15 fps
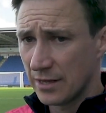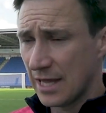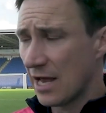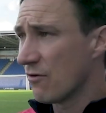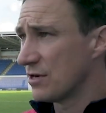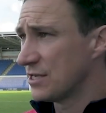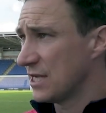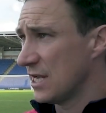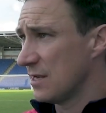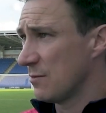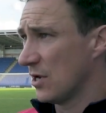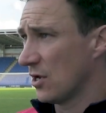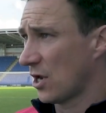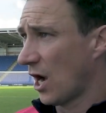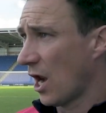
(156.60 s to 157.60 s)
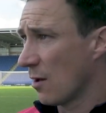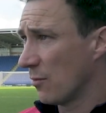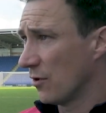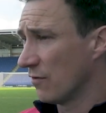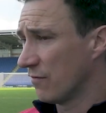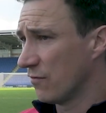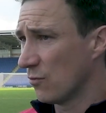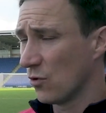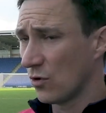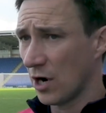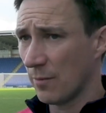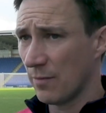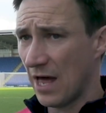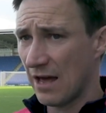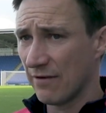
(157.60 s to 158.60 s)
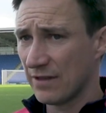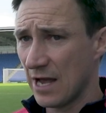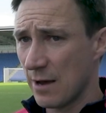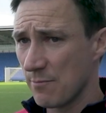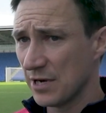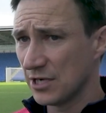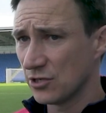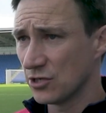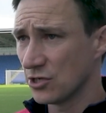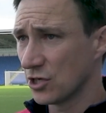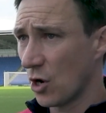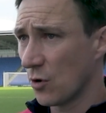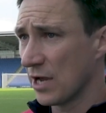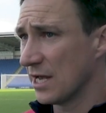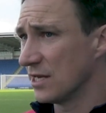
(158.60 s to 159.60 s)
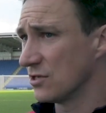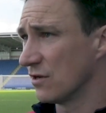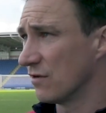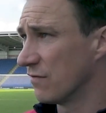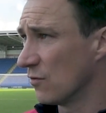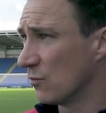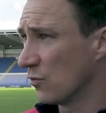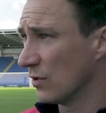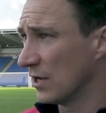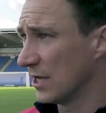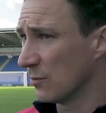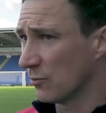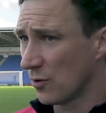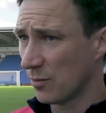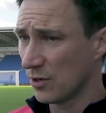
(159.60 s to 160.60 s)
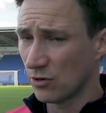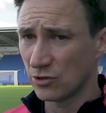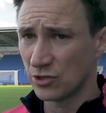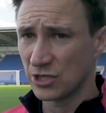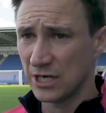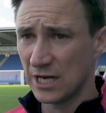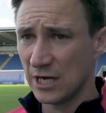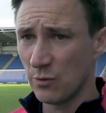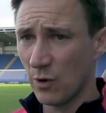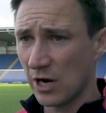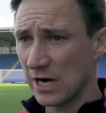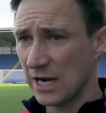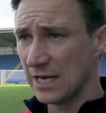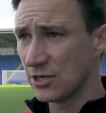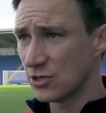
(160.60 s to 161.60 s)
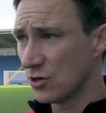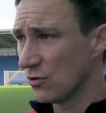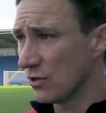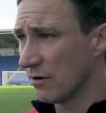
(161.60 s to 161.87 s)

They're a team and a club and a football club that have the ambition to go get into the Football League, and probably not just League One, League Two.